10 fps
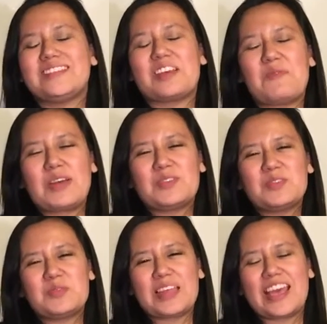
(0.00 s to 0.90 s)

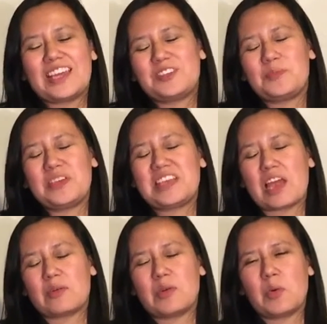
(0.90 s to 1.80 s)
Cavazos with the HB
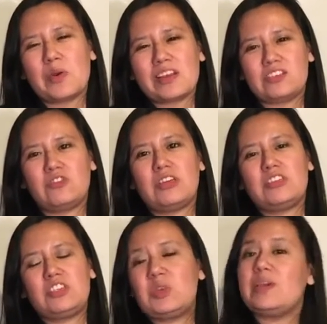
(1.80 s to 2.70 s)
Zachary Orchestra
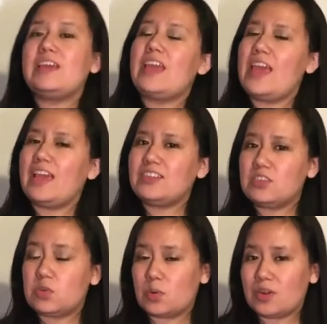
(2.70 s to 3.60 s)
doing a
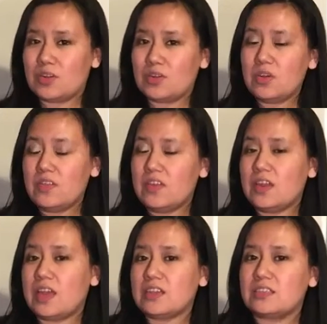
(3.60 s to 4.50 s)
tutorial in the
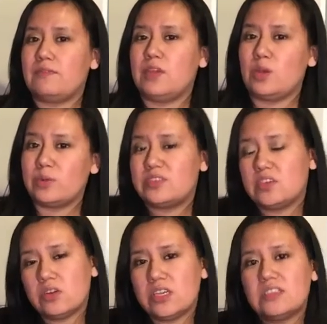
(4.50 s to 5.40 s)
next video
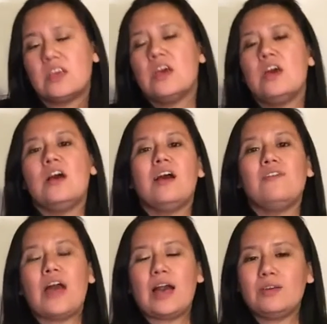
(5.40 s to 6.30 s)
series
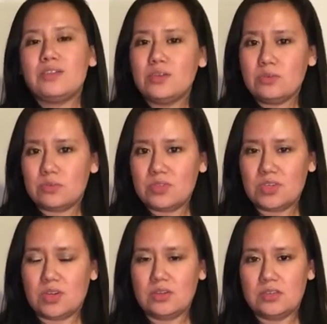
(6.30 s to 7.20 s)
of how to
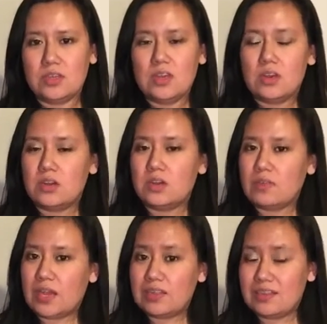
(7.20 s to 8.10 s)
start on your
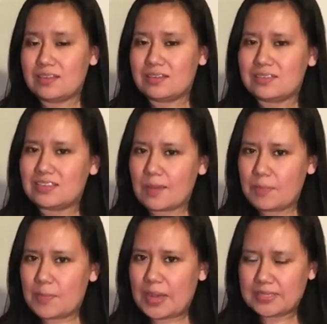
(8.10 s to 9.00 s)
violin
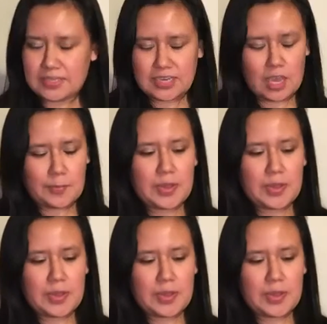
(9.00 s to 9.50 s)
step by step.